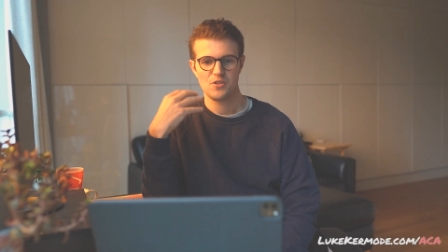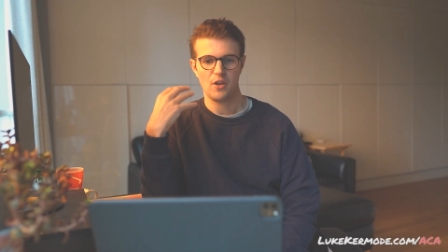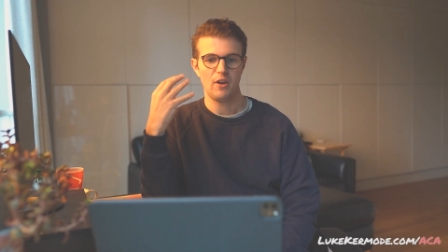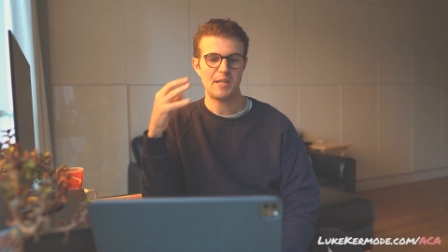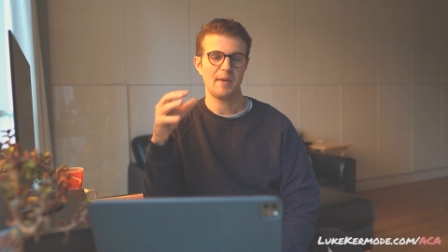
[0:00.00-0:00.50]
so
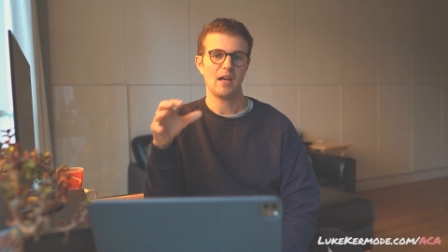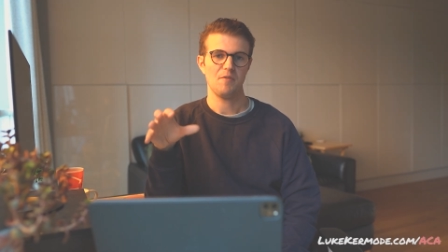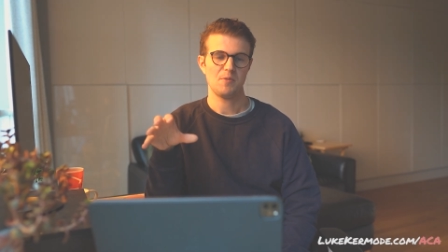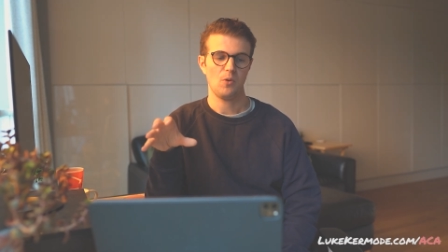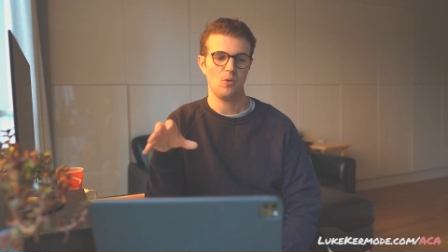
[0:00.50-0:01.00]
you need to be
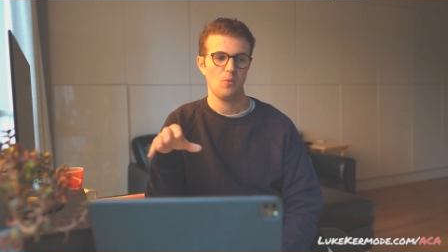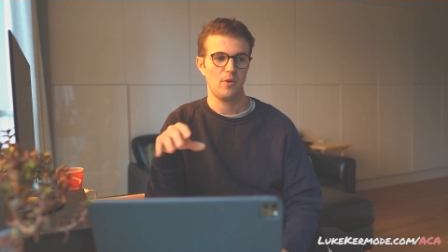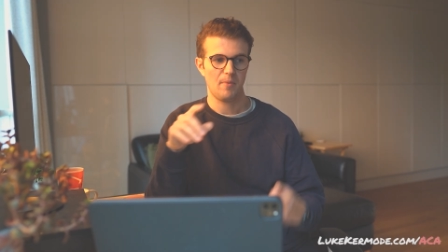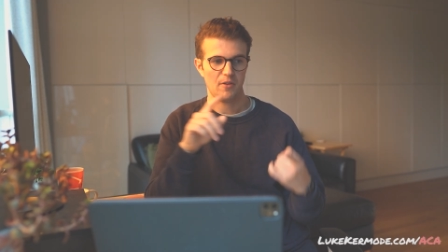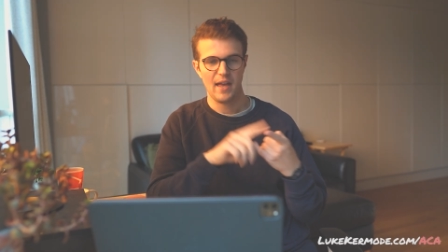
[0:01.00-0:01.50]
comfortable
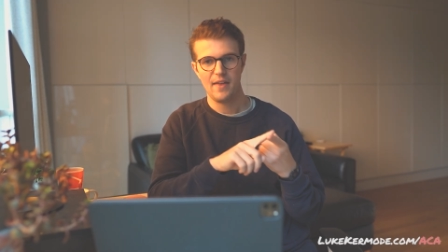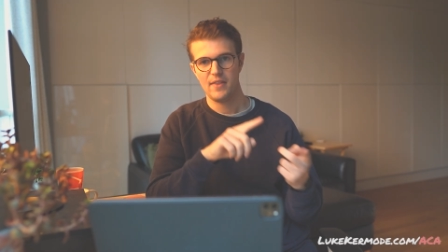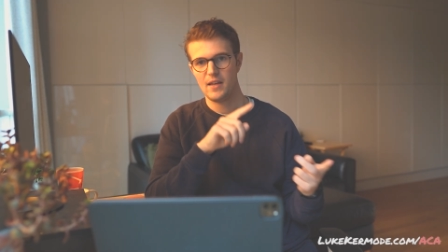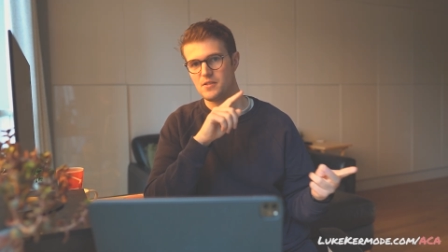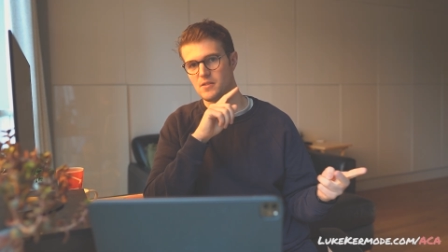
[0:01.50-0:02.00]
with both
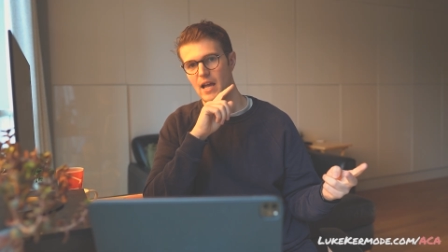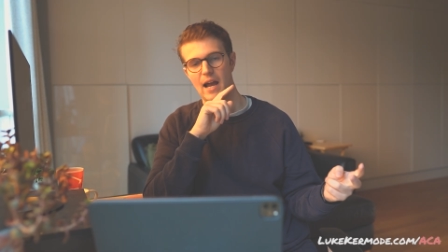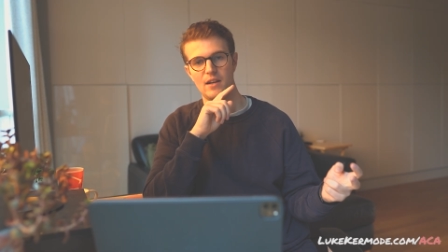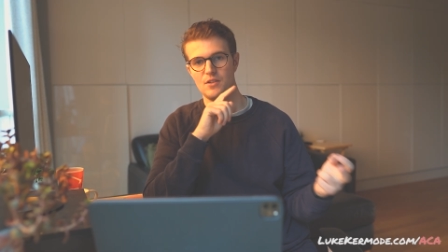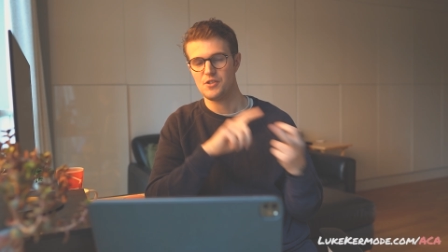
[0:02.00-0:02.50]
ethics
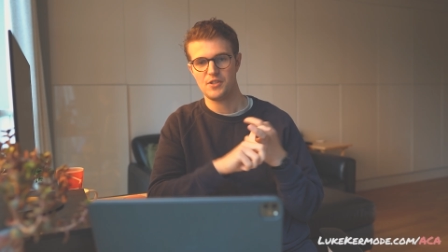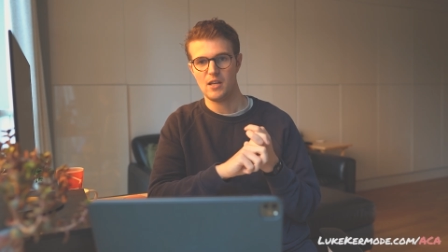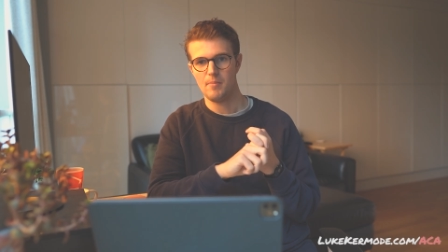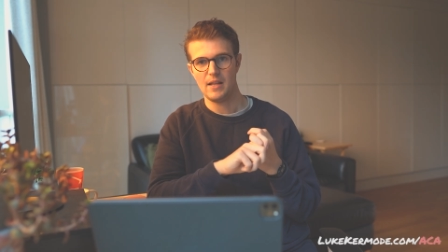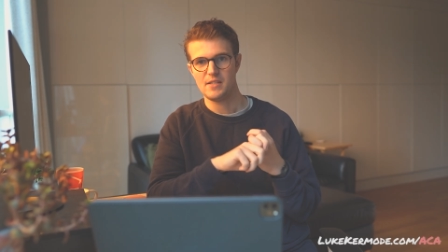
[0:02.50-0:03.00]
and
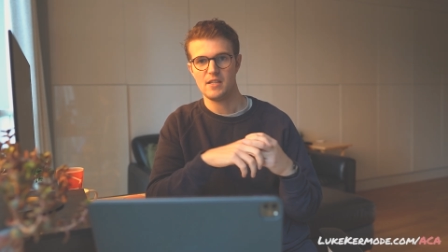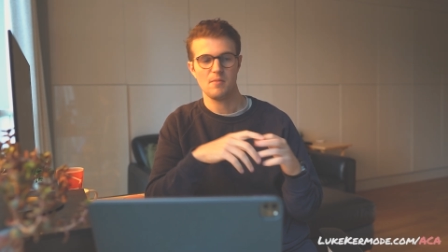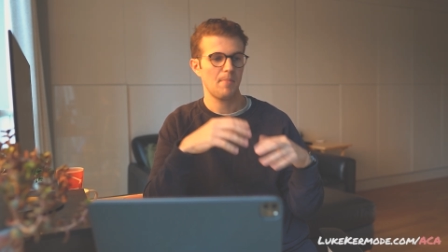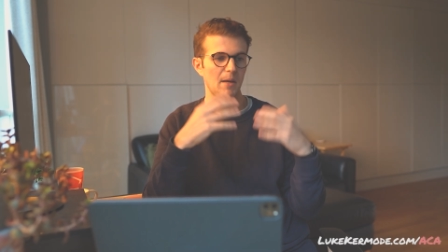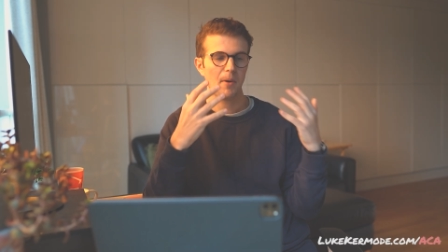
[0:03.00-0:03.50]
sustainability. It's
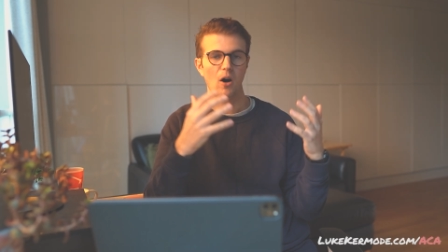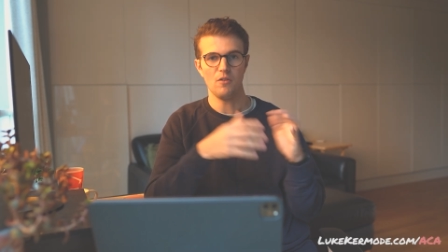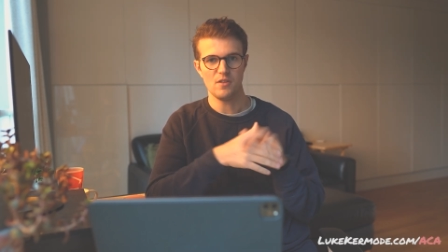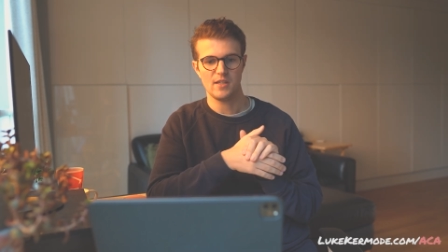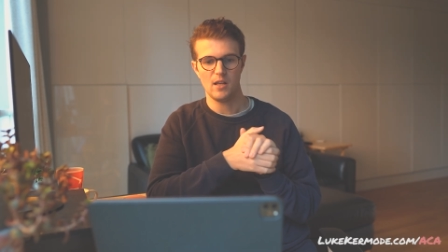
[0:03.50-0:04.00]
a big part
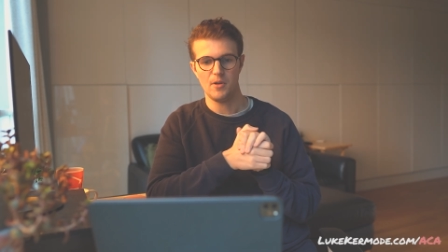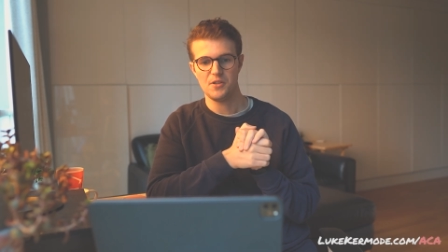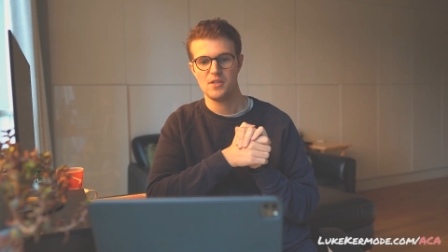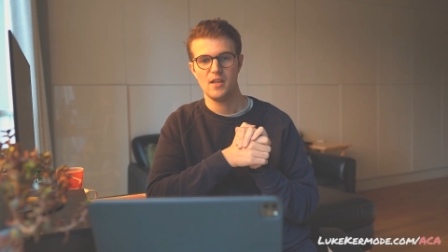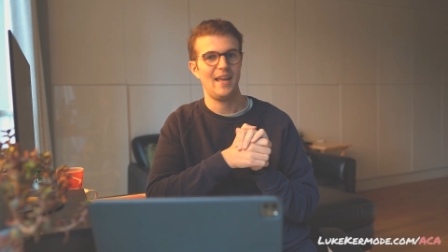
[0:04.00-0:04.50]
of the syllabus.